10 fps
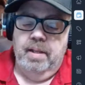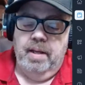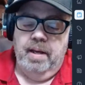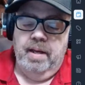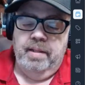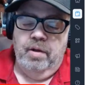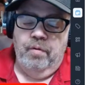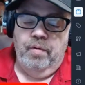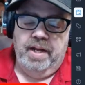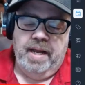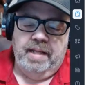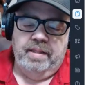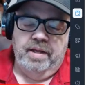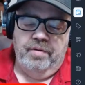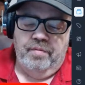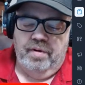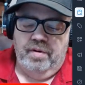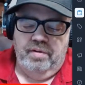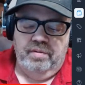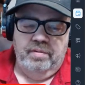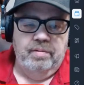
I know I got that wrong.